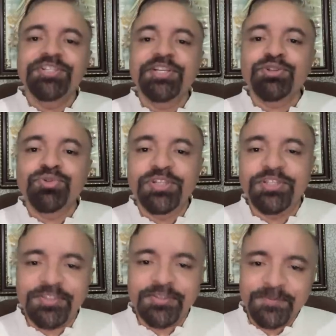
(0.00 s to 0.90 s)
are
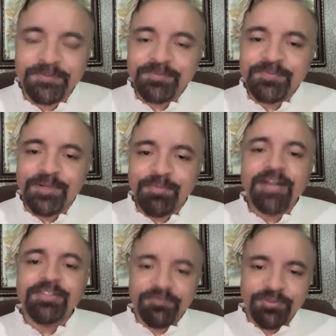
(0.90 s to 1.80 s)
Sunnis.
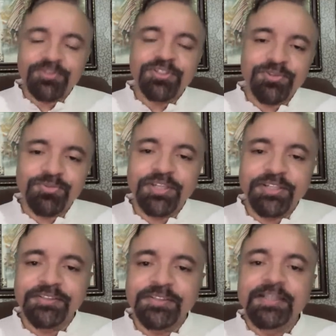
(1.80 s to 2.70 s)
Hamas, of course, is Sunni.